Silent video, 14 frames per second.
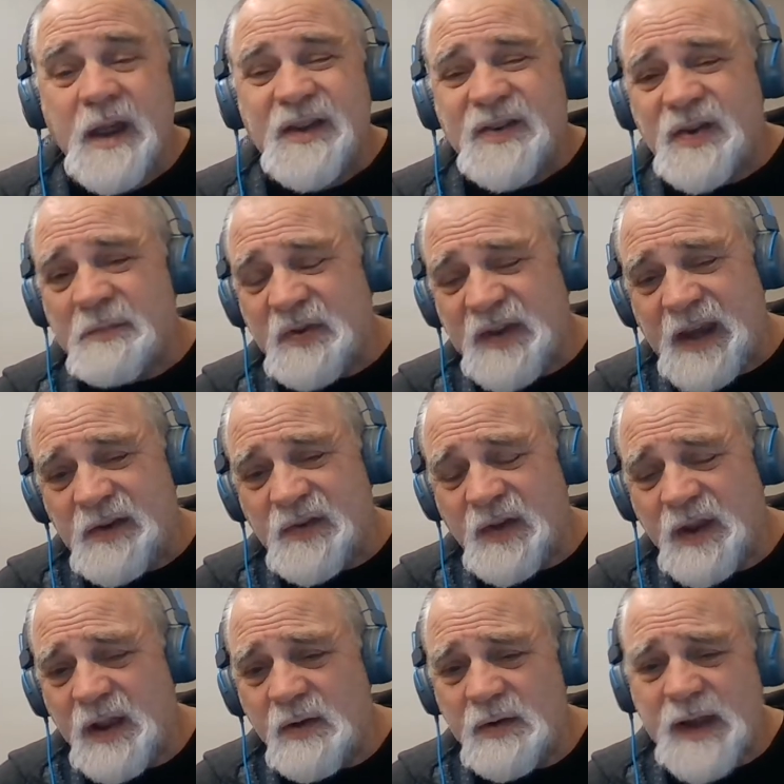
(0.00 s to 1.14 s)
Some states are a
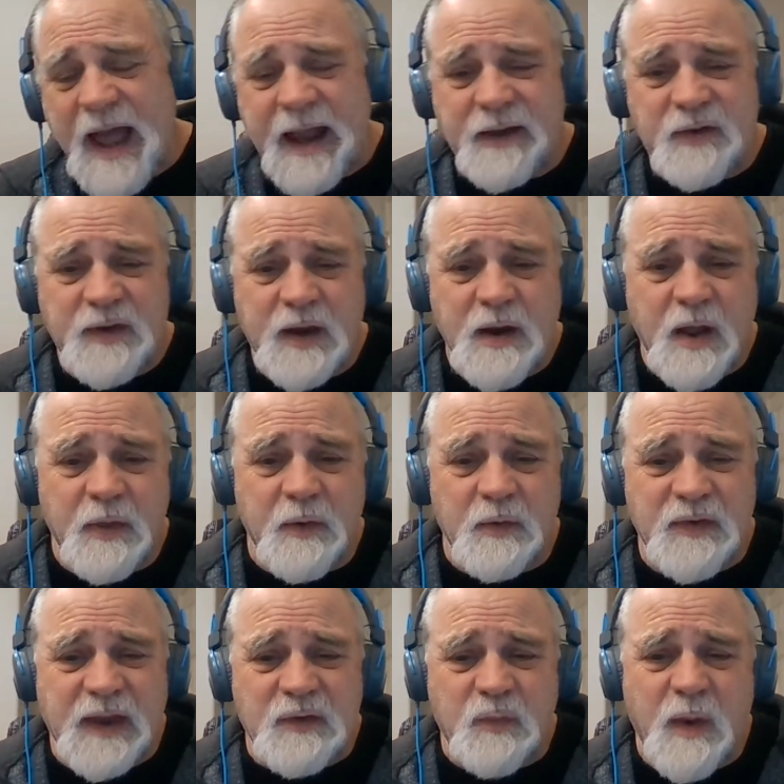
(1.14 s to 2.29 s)
little lax than
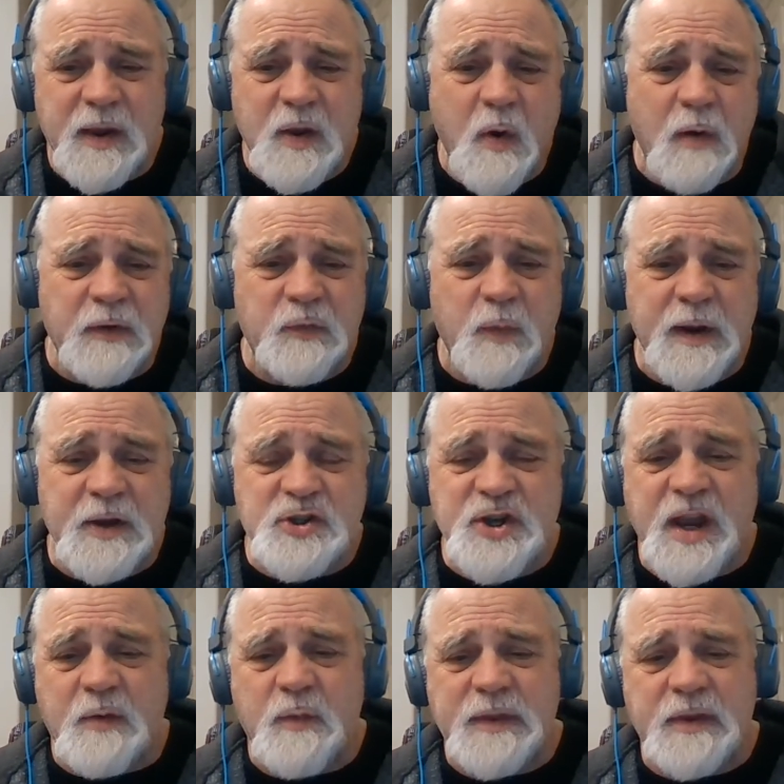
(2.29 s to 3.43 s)
others. That's why you always want to
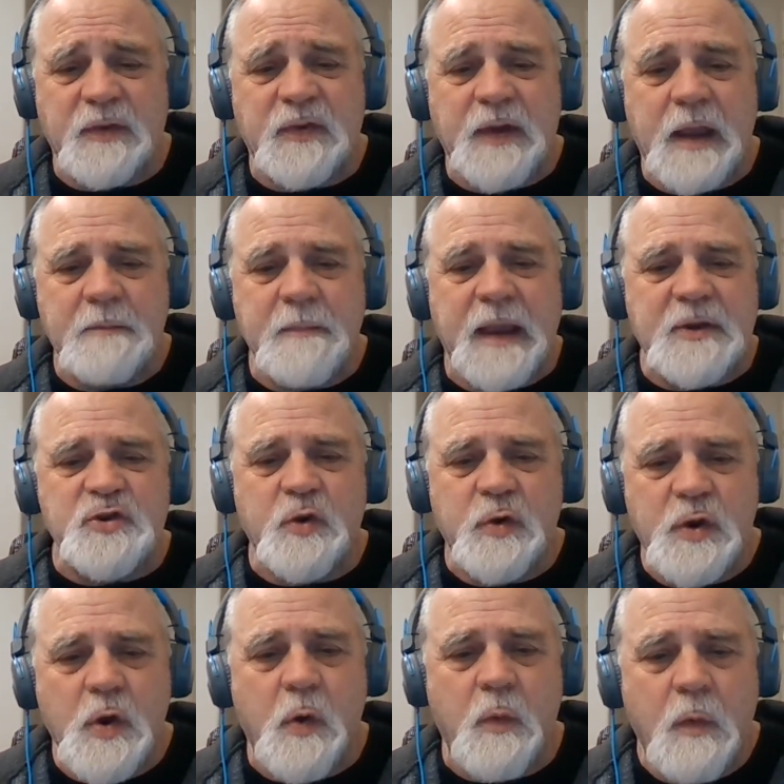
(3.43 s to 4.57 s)
check with the state, make sure
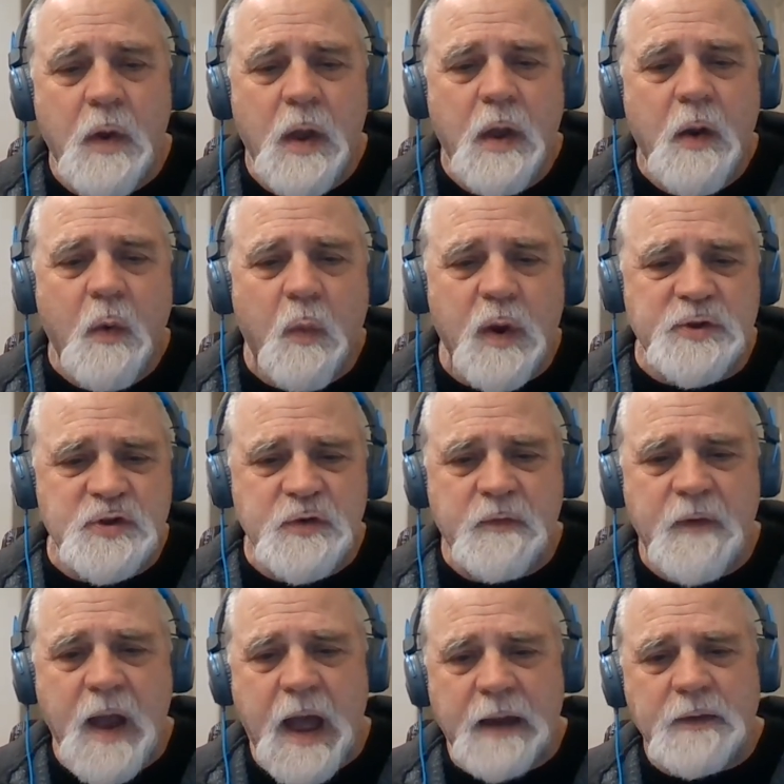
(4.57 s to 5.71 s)
you know what you've
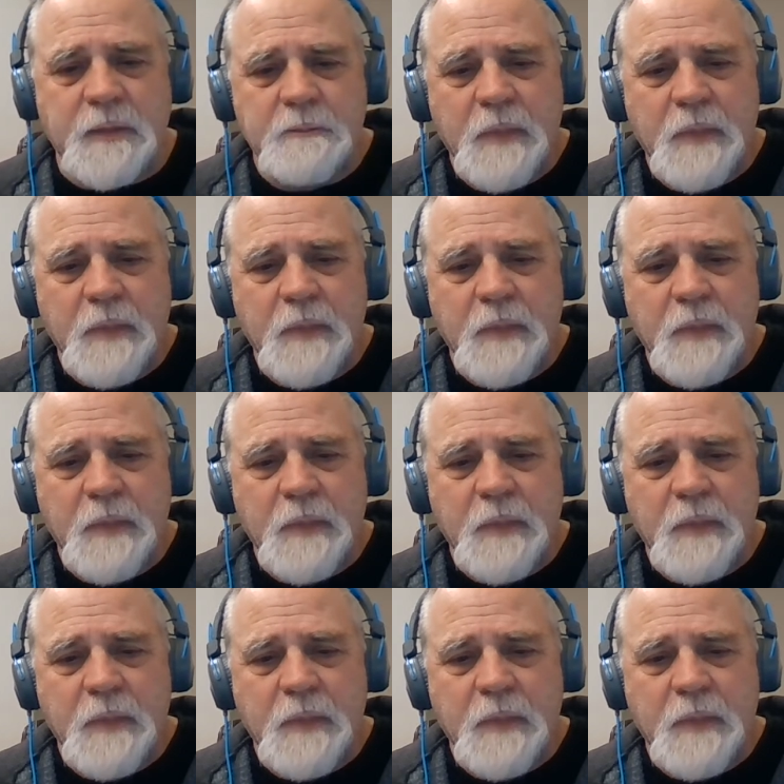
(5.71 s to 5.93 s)
got.